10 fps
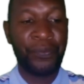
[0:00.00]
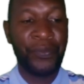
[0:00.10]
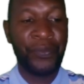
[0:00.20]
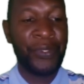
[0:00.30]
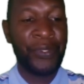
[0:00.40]

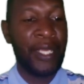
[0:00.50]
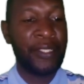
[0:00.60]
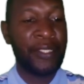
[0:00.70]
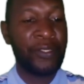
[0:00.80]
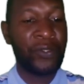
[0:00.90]
The heart
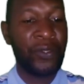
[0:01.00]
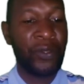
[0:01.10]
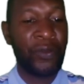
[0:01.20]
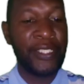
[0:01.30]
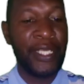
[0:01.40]
also
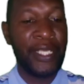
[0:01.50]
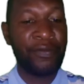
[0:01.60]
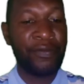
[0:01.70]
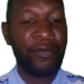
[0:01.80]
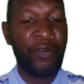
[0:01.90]
contains
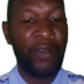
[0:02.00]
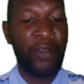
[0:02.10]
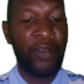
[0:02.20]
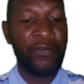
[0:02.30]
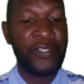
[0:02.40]
4
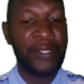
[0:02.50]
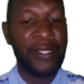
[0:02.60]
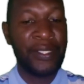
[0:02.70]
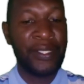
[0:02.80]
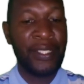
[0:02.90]
valves:
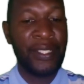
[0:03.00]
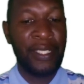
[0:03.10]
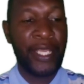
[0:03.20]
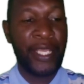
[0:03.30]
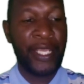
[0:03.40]
the
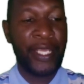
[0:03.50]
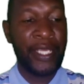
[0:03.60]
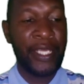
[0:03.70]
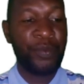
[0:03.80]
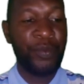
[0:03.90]

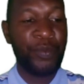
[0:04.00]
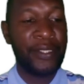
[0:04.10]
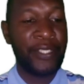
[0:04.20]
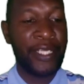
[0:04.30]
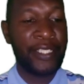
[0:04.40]
bicuspid,
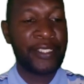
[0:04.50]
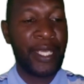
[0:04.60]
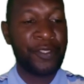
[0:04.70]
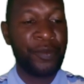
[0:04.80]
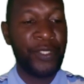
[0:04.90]

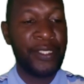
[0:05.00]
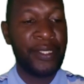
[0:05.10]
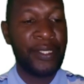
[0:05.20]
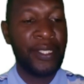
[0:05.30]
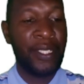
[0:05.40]
tricuspid,
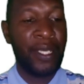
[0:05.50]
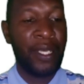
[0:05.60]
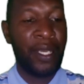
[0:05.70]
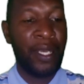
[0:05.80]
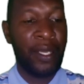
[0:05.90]

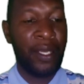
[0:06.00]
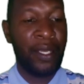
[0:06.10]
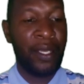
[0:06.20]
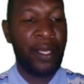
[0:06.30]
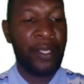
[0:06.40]

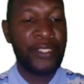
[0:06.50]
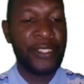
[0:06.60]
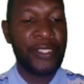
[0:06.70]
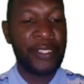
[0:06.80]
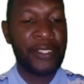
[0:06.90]
aortic
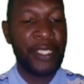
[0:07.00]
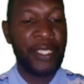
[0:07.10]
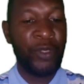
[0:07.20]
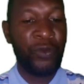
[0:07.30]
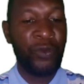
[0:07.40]
semilunar
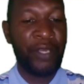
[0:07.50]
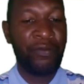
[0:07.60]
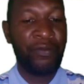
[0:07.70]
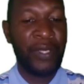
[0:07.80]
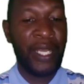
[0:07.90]
valve,
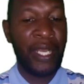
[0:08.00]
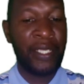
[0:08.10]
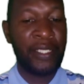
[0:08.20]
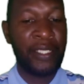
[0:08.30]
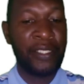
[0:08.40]

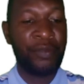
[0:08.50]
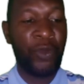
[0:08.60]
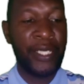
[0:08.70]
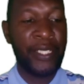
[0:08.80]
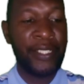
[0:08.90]
and
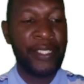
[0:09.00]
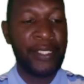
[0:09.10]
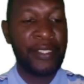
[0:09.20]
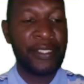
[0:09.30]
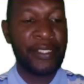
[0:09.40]
pulmonary
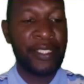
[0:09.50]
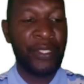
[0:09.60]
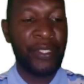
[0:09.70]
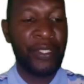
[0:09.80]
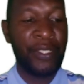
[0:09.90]

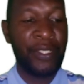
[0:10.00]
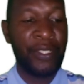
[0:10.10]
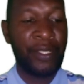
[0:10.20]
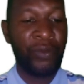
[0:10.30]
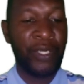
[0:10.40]

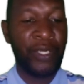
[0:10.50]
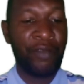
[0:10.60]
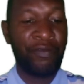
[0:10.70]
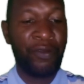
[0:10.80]
semilunar valve.